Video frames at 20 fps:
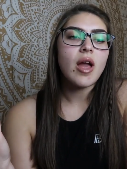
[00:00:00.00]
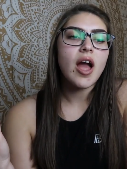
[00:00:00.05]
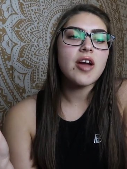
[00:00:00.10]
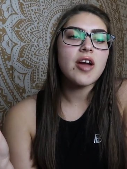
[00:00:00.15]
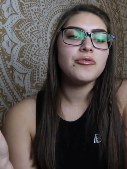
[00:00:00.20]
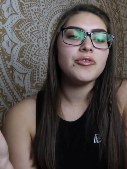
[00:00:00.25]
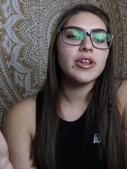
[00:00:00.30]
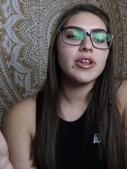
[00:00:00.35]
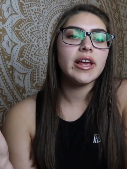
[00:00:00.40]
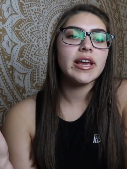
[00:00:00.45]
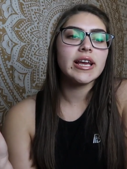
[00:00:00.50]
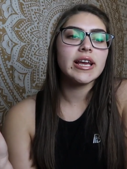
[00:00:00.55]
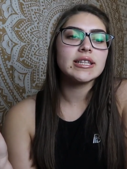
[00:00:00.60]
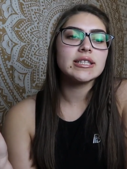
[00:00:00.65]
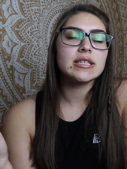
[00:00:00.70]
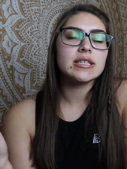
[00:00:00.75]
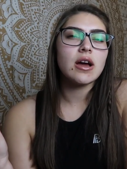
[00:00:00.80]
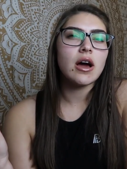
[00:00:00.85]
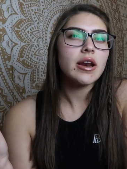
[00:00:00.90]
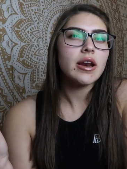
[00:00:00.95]
I feel like
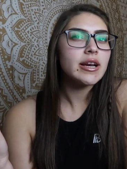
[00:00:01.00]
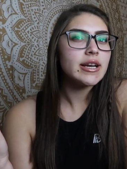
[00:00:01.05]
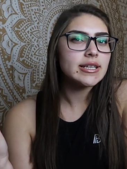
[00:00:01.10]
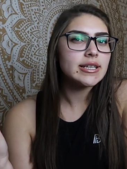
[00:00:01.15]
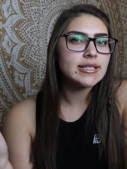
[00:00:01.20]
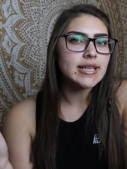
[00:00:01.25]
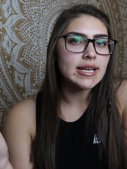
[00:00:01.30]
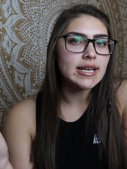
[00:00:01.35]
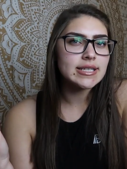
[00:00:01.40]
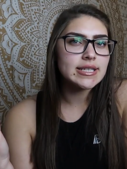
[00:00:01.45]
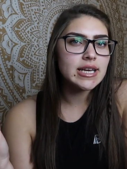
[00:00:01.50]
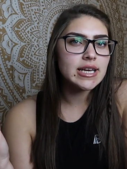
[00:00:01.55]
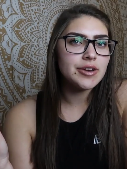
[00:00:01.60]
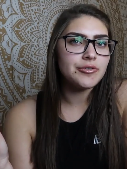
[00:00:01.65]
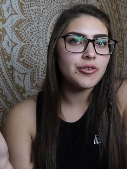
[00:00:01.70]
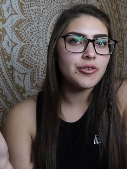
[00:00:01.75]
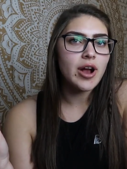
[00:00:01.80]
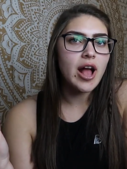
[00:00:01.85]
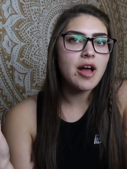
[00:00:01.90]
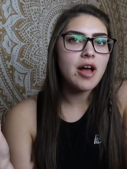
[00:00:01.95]
it's not a necessity
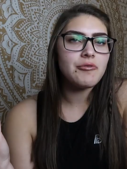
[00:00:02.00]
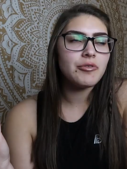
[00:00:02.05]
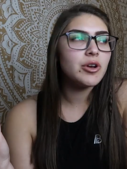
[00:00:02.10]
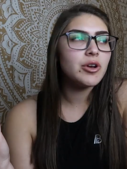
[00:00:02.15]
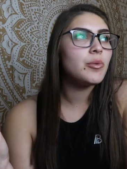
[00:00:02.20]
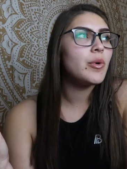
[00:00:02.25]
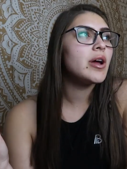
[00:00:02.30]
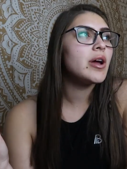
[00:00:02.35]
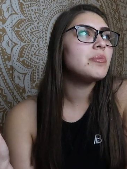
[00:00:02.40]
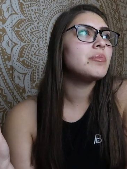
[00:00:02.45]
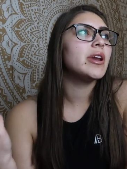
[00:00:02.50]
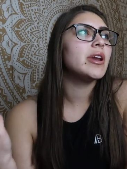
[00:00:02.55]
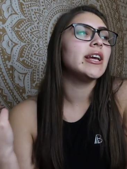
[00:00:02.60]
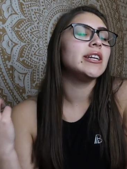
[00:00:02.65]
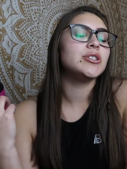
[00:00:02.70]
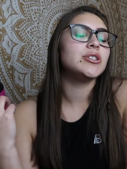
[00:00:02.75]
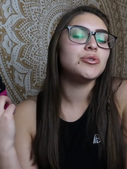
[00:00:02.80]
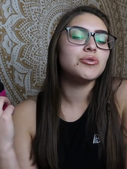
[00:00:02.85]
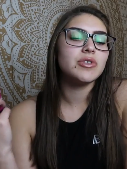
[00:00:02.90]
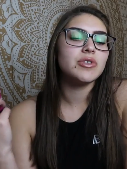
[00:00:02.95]
for everyone, but
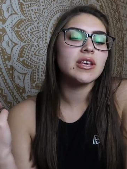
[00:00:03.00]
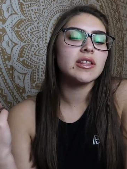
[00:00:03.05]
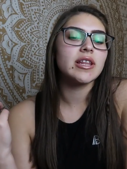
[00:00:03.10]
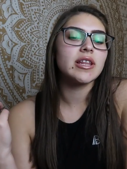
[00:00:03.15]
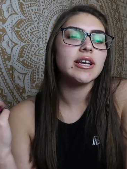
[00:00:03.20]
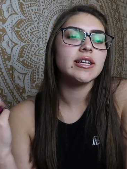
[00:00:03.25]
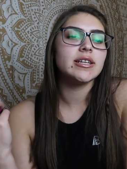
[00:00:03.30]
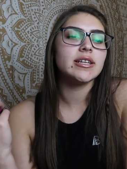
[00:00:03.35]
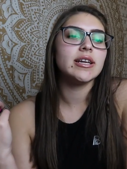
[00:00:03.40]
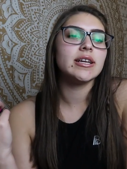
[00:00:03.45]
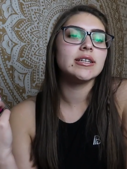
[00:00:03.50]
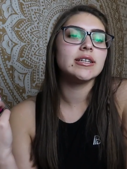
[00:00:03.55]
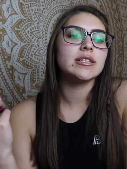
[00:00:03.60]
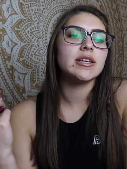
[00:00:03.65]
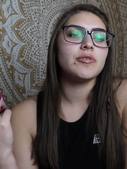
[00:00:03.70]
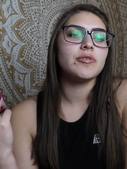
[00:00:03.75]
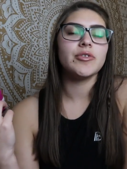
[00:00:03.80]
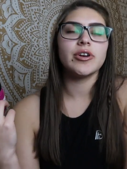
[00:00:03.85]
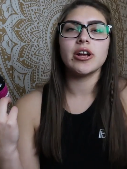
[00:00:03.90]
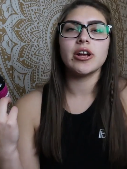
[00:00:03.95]
I do think that it is
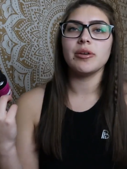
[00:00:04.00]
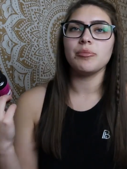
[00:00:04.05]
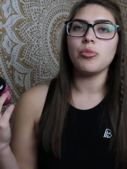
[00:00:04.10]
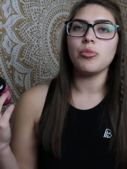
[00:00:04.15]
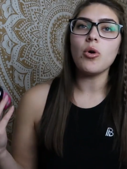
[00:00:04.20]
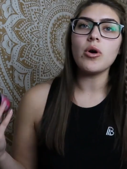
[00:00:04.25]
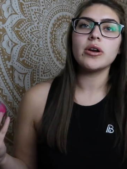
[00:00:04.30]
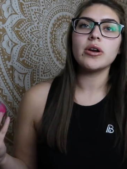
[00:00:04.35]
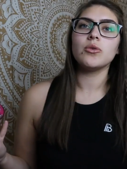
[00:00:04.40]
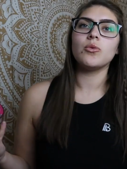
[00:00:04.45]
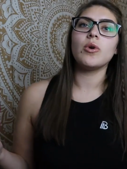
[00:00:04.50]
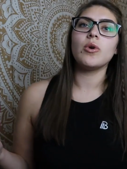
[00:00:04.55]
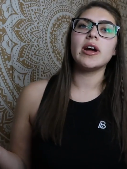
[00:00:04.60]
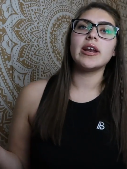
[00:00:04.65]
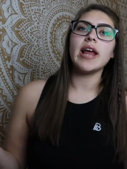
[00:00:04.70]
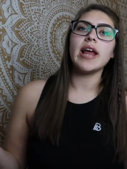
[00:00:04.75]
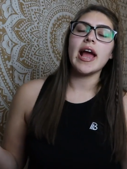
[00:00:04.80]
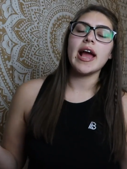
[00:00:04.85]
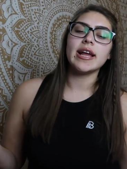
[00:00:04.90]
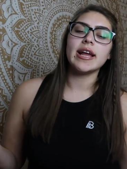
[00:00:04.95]
a very important
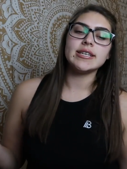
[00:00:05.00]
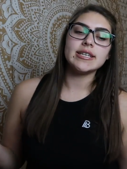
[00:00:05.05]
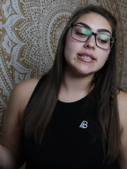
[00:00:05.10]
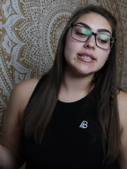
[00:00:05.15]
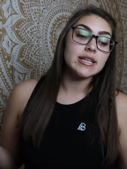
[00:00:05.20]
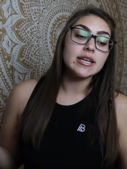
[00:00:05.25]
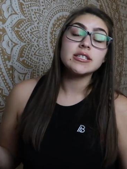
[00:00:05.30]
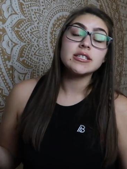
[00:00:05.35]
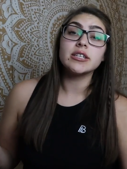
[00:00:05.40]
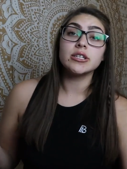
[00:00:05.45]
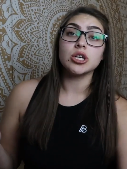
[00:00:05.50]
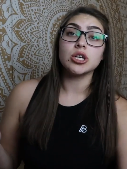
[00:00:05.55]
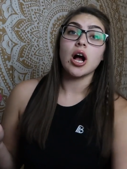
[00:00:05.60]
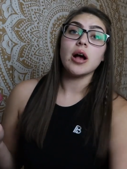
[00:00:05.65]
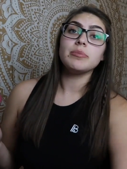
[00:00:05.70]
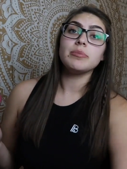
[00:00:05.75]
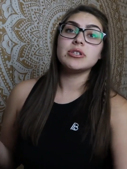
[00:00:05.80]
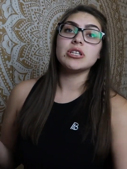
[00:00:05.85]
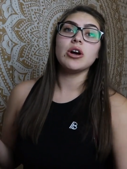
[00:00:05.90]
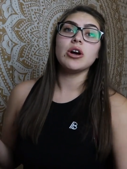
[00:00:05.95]
one and it does the
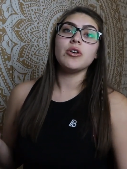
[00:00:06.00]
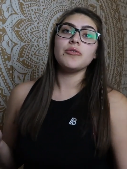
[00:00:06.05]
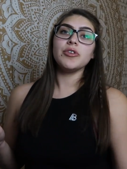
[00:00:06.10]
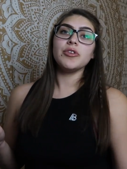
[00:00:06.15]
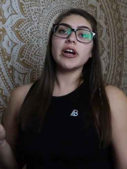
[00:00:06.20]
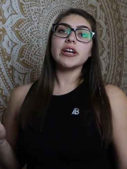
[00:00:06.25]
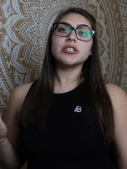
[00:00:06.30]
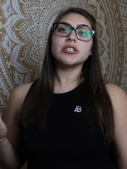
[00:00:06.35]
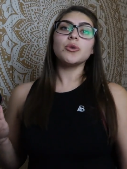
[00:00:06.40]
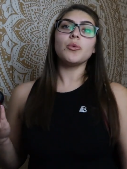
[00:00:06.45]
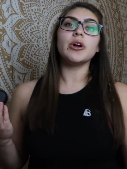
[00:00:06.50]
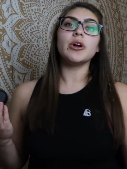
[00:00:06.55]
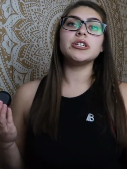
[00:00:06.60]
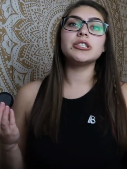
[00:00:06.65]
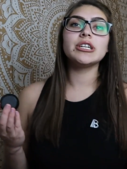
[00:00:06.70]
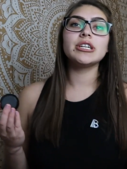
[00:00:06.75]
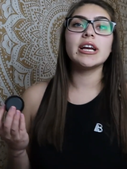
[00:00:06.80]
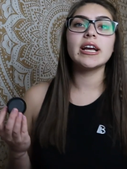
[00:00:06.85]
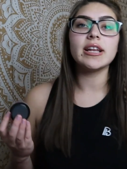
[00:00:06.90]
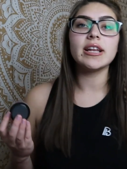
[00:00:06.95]
job. So if you guys are
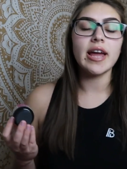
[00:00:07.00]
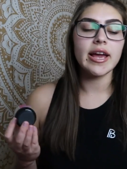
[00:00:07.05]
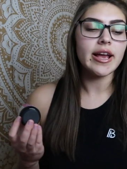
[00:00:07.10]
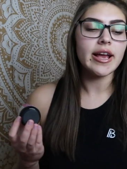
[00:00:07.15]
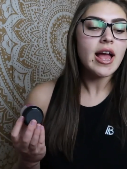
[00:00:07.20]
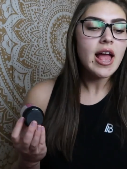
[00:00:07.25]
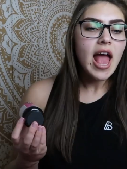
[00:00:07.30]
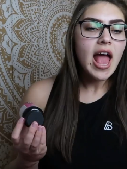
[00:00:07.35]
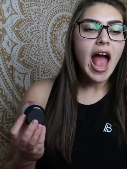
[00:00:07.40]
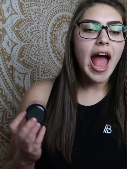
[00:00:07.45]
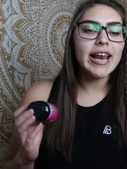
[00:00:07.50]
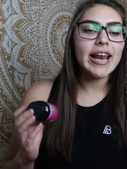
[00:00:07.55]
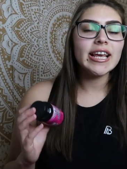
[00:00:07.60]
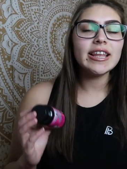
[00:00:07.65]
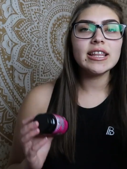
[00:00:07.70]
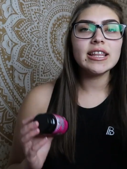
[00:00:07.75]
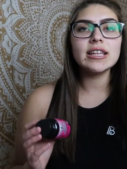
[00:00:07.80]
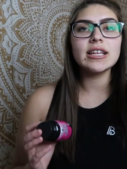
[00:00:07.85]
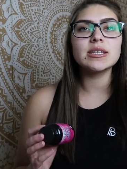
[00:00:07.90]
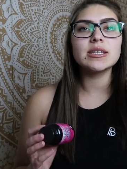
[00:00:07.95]
wondering, like
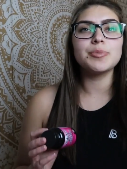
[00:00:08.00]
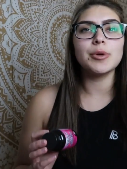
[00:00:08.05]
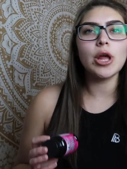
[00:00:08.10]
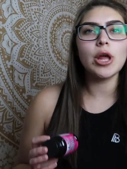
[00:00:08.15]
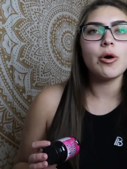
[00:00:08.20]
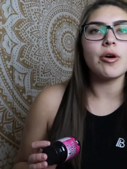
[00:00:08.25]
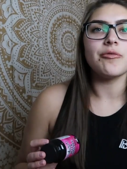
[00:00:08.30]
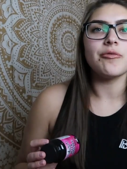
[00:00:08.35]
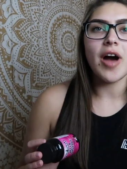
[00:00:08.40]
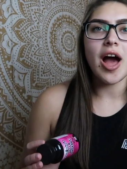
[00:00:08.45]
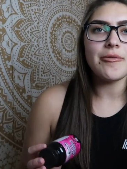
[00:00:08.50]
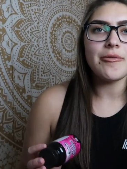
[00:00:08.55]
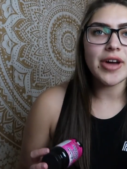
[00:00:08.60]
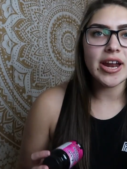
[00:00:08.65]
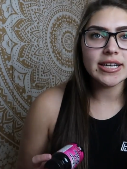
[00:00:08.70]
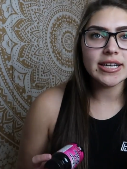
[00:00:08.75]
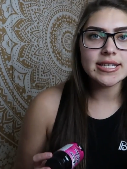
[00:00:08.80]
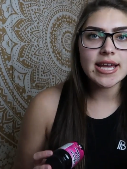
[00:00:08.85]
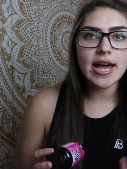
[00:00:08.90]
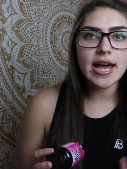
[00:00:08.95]
anything that's below a 5
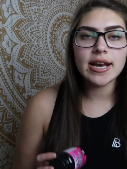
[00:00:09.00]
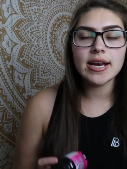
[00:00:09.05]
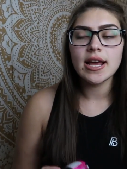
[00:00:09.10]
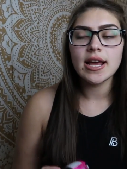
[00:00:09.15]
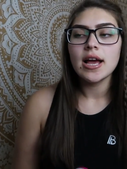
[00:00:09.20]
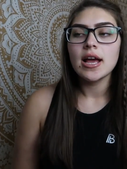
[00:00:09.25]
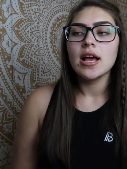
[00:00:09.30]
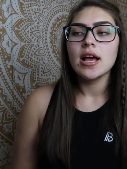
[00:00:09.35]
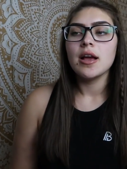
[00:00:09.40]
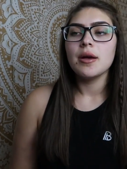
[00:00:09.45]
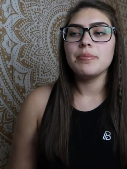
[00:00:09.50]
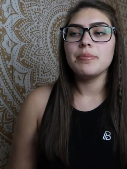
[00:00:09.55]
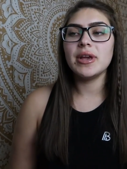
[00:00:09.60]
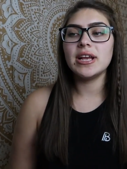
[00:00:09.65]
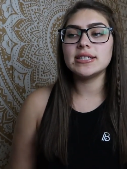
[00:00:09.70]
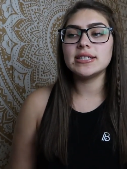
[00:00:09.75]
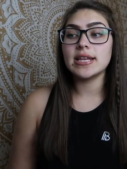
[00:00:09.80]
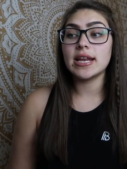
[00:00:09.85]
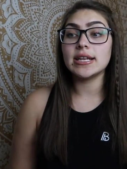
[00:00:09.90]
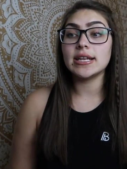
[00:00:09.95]
out of 10
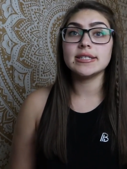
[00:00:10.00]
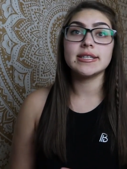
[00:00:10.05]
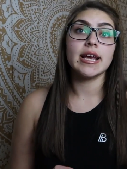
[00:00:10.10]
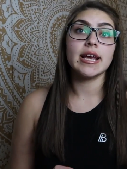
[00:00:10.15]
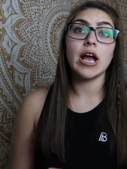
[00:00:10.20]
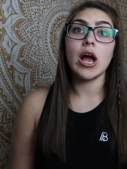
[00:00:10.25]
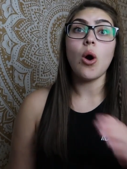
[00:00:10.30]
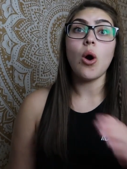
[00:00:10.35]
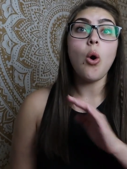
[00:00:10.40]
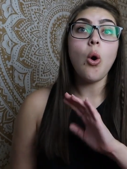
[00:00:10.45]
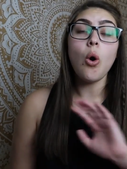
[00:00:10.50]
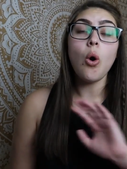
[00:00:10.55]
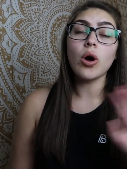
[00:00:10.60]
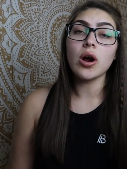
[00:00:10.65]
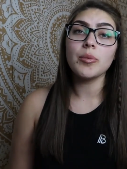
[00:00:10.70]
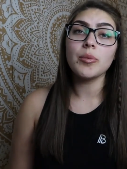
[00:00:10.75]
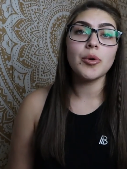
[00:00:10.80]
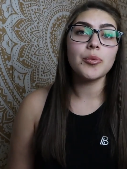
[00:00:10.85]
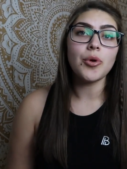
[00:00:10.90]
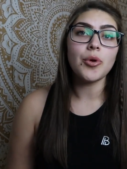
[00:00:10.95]
means that it's like
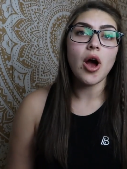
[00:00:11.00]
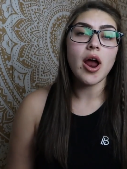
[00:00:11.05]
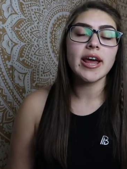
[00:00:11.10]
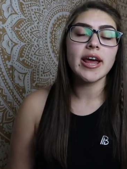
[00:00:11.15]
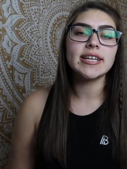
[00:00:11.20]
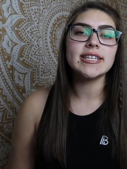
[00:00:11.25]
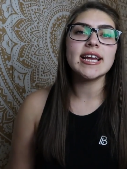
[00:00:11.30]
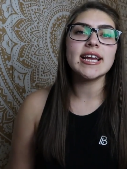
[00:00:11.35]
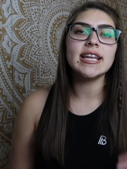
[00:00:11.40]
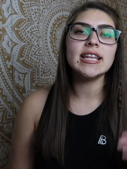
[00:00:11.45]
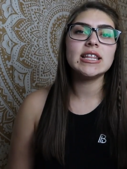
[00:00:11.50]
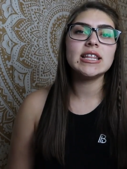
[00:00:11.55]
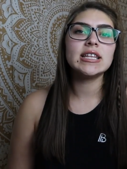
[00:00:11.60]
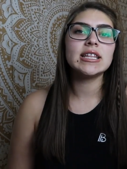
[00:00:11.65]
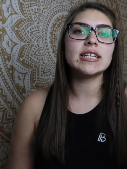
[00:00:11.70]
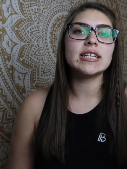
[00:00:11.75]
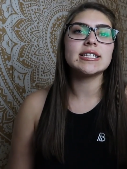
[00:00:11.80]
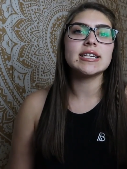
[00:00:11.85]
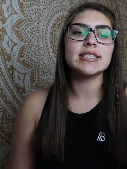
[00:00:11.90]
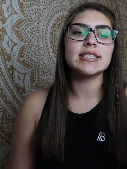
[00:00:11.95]
horrible product.
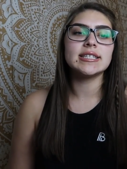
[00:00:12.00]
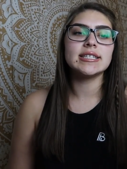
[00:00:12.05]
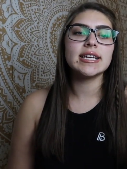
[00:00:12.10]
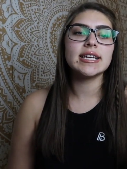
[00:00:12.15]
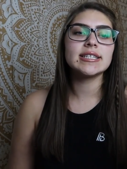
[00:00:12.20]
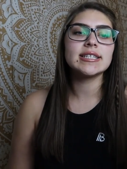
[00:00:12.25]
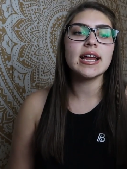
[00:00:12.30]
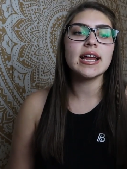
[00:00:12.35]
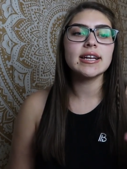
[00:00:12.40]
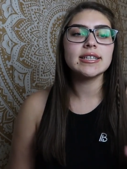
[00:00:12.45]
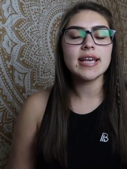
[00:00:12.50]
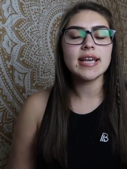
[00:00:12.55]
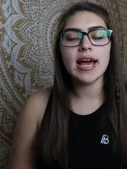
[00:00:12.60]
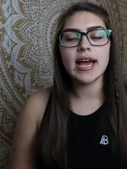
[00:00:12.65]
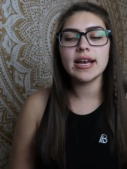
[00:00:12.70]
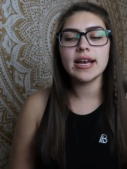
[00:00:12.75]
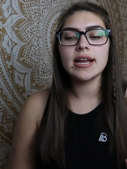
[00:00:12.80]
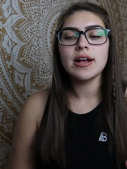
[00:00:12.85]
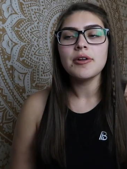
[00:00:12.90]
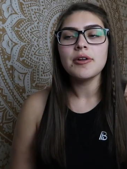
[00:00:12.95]
Anything that's a 6 out of
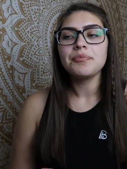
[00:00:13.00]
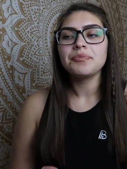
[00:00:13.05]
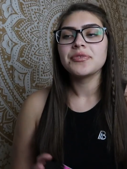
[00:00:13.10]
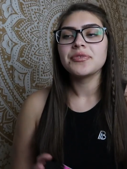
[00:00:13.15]
10